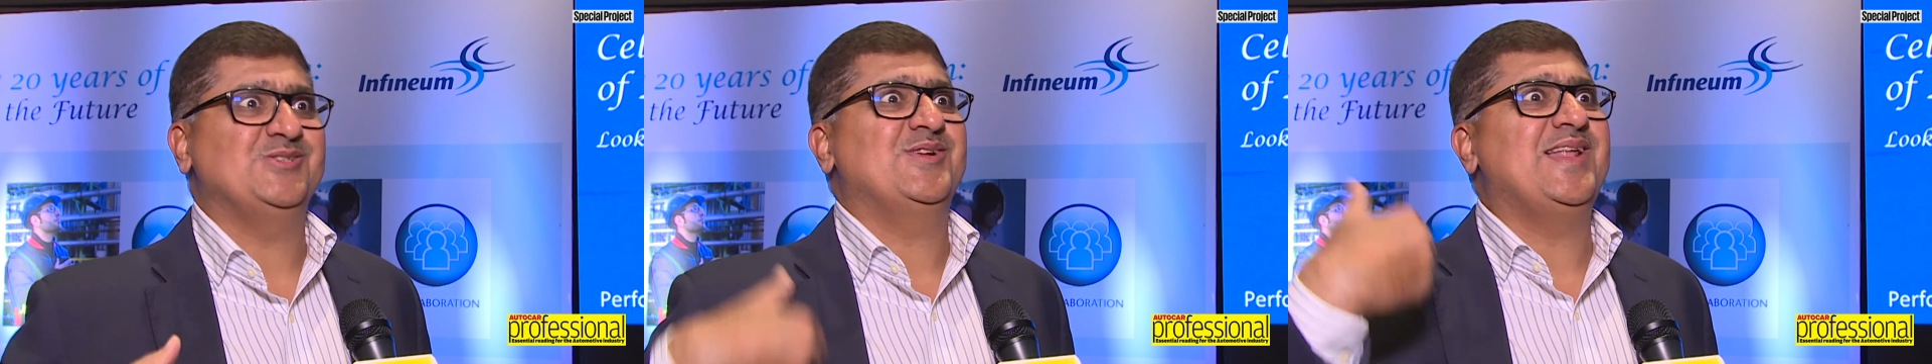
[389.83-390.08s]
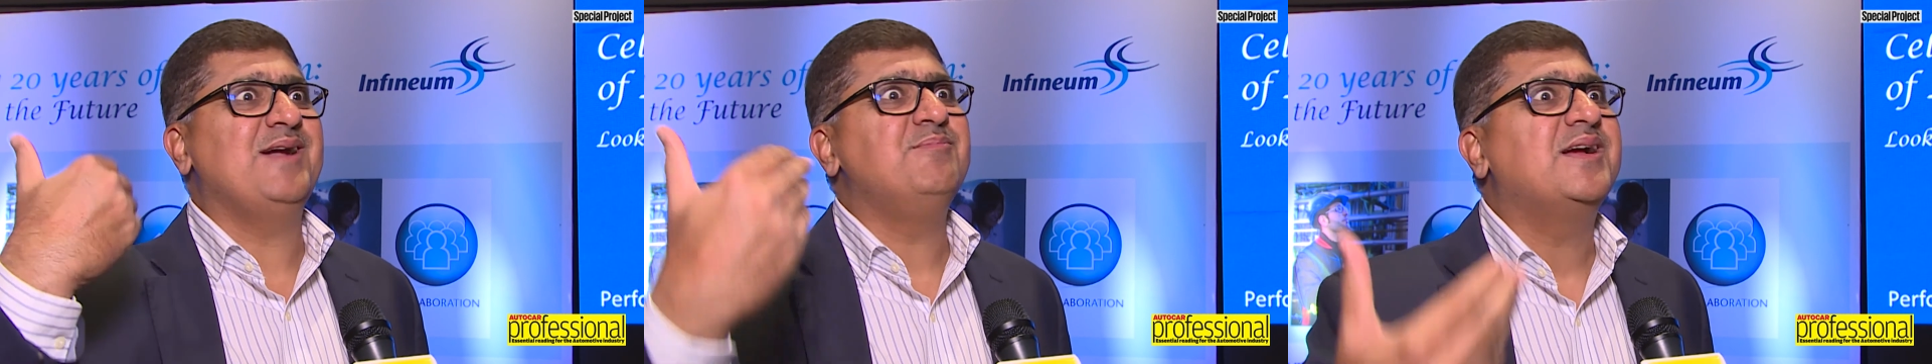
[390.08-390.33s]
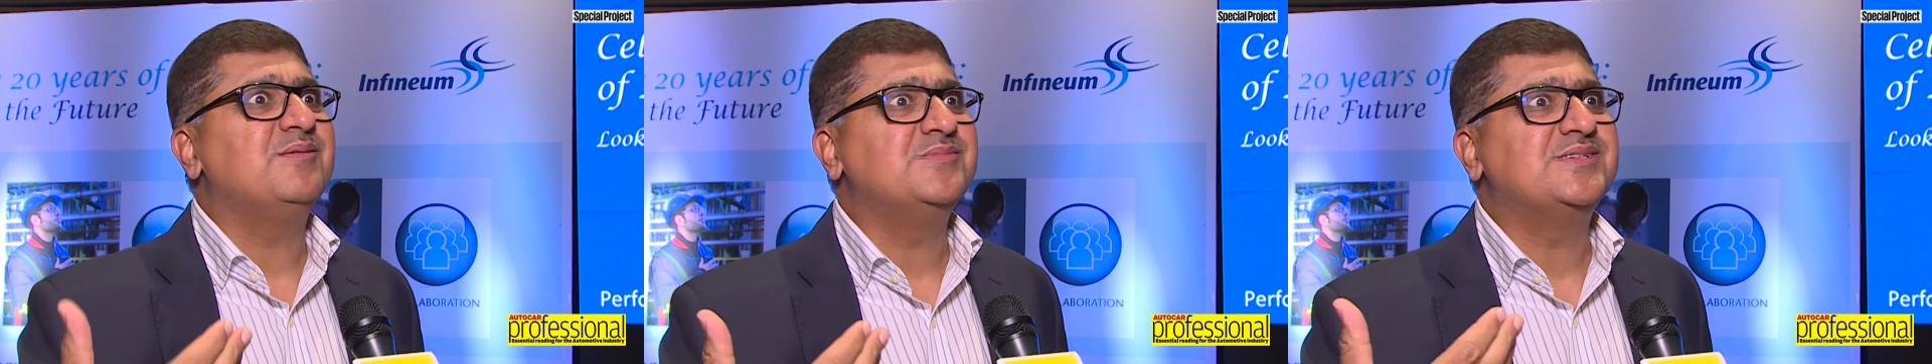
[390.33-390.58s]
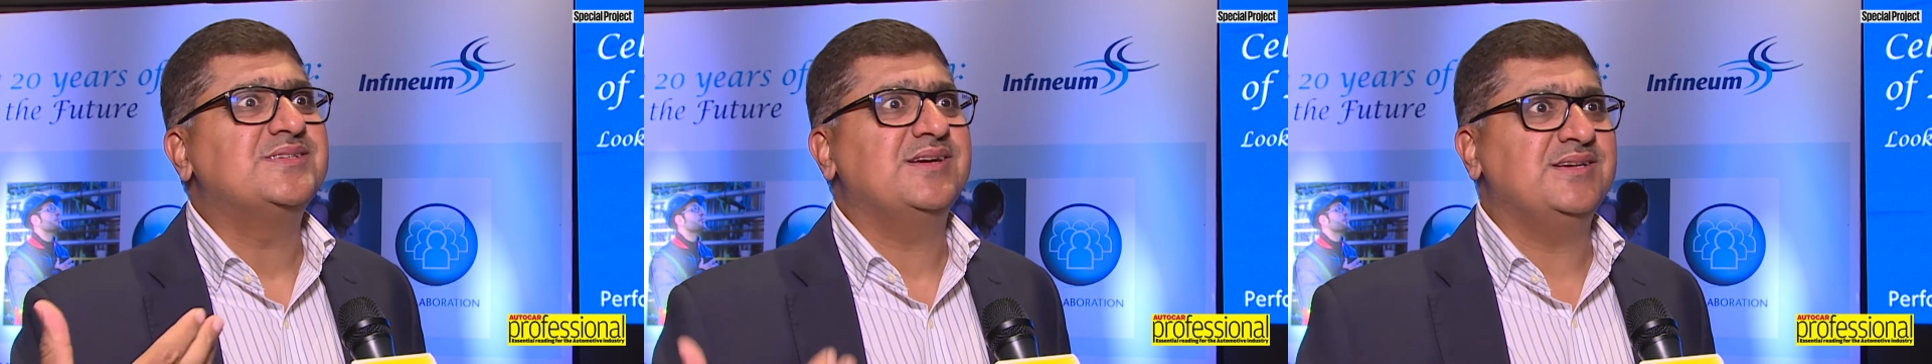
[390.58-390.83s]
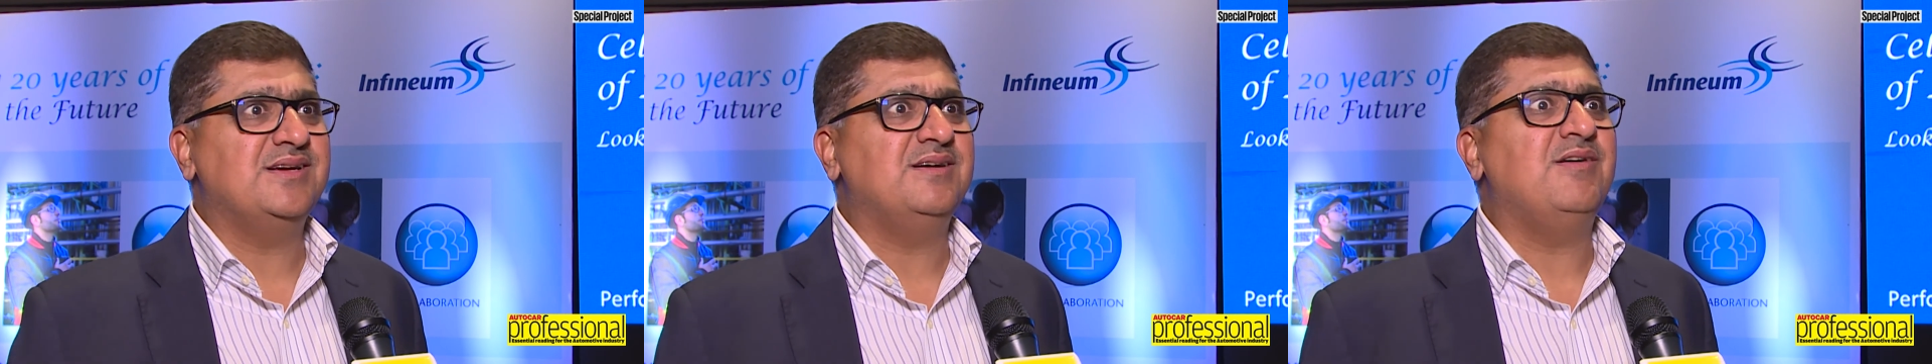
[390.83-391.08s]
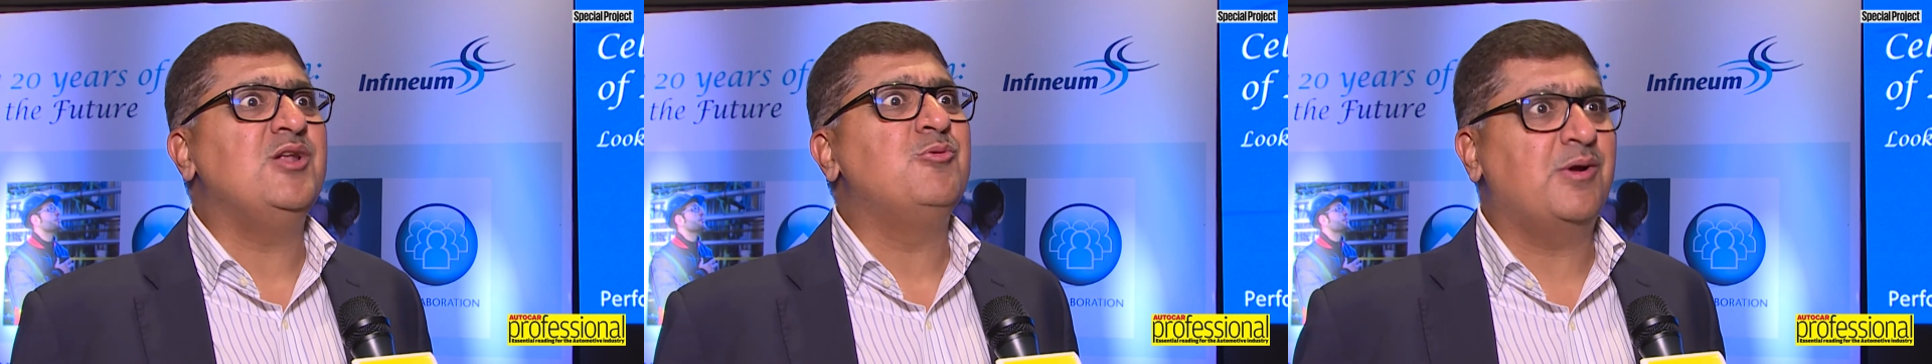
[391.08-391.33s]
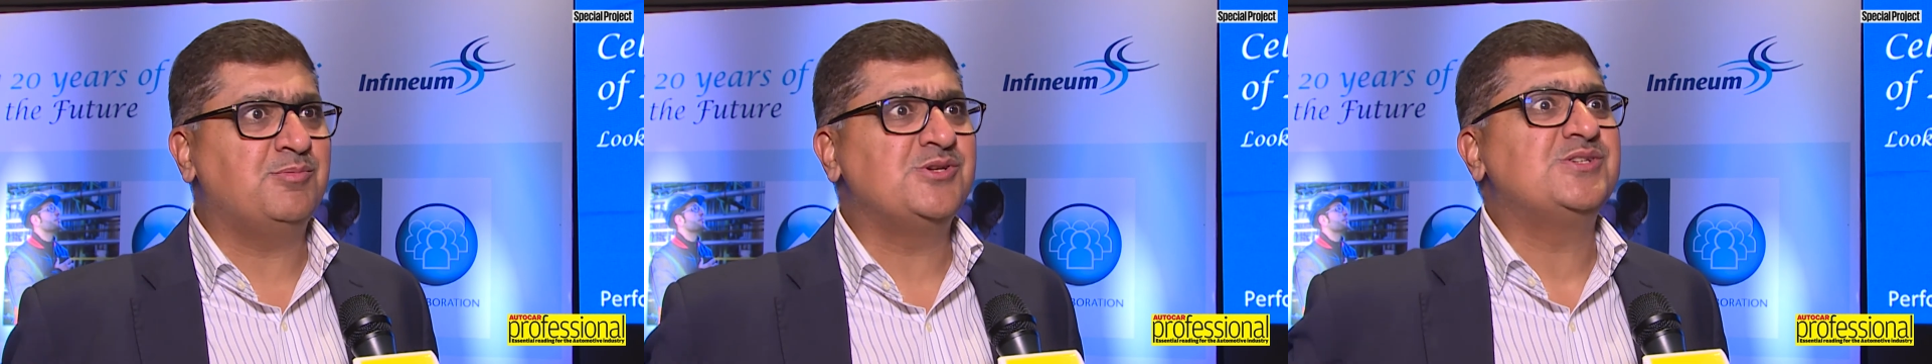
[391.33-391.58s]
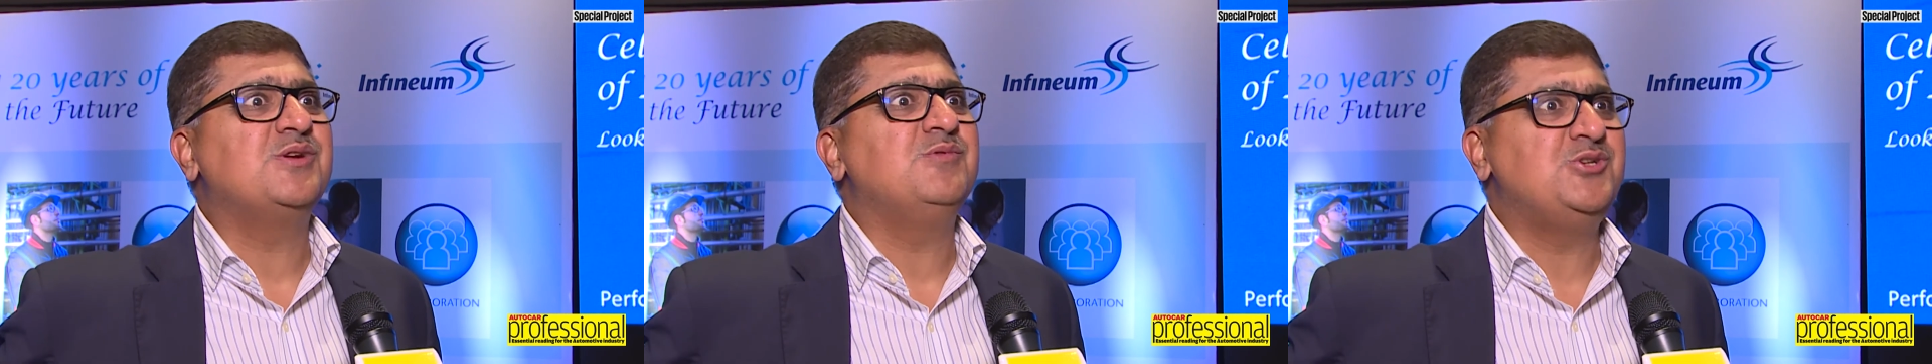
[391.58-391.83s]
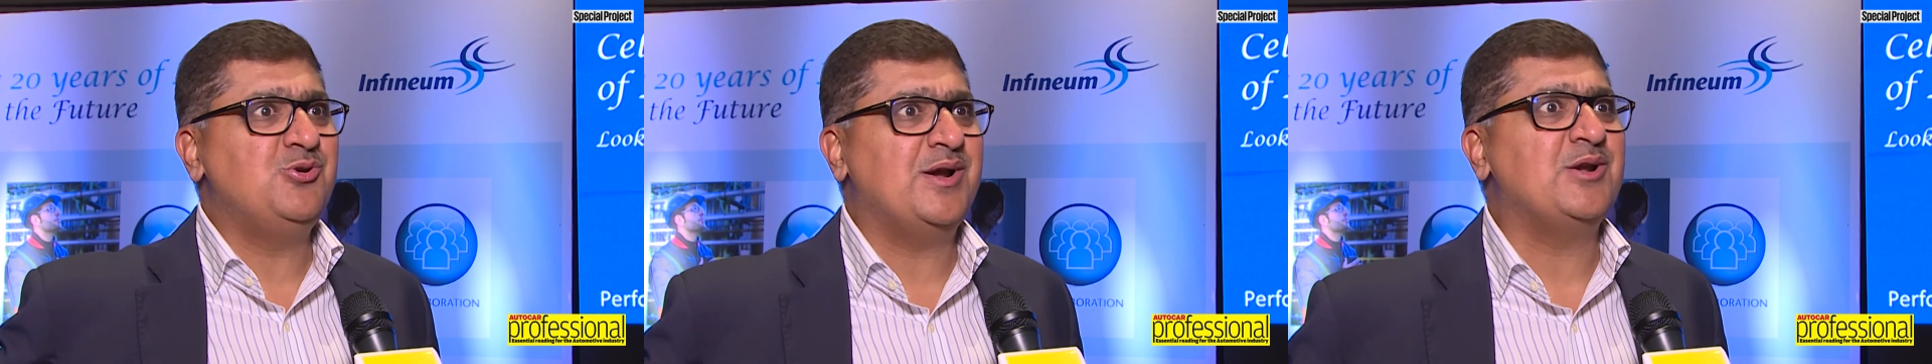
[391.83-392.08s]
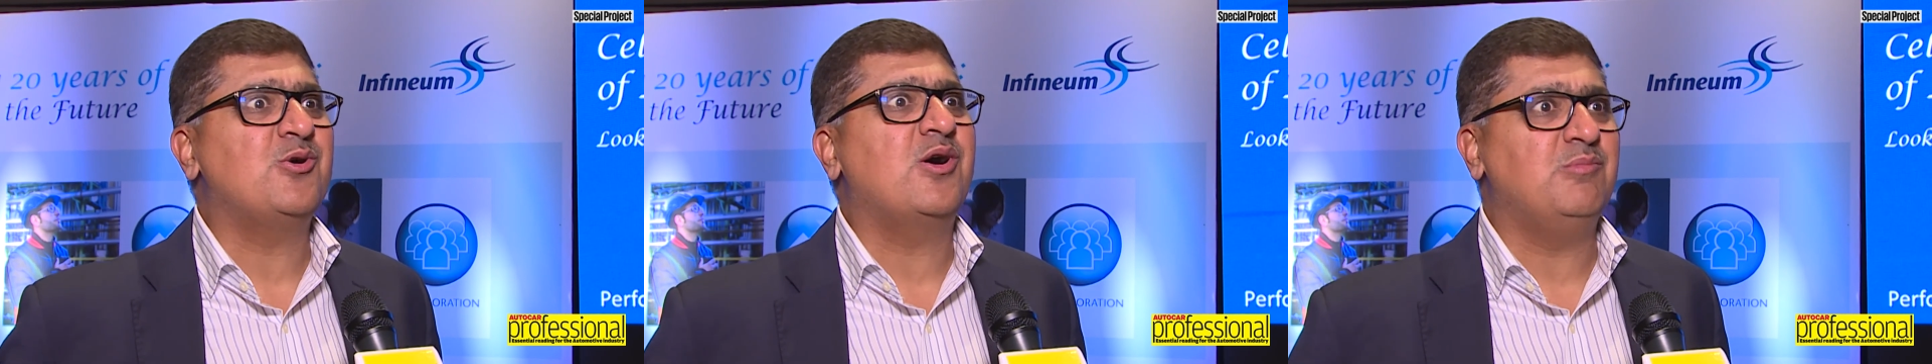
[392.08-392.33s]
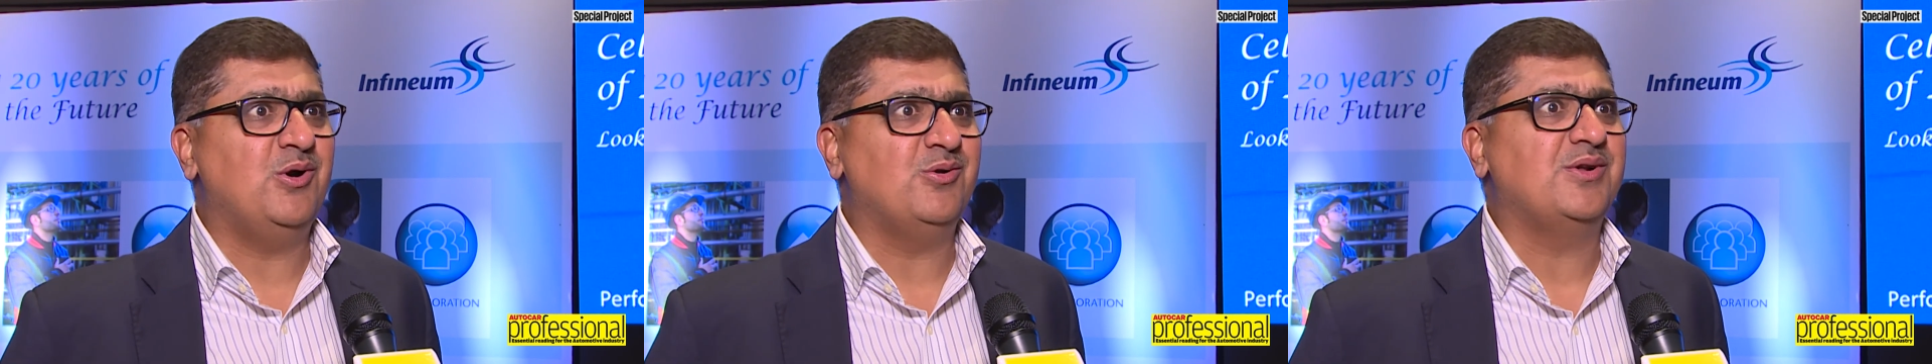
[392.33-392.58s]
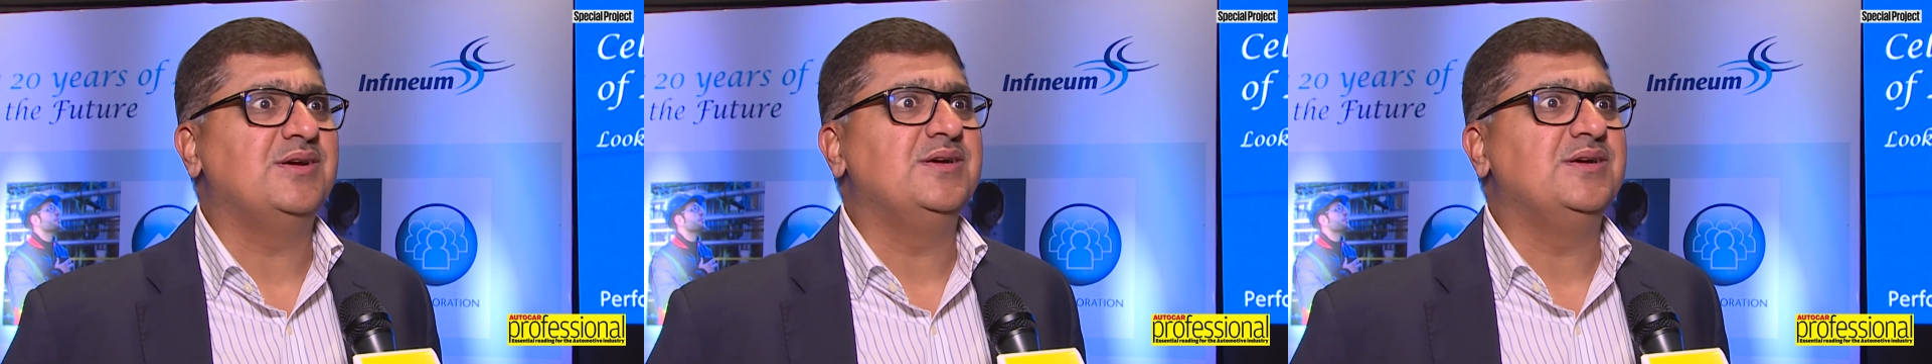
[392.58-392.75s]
So that becomes a value proposition which you can talk about.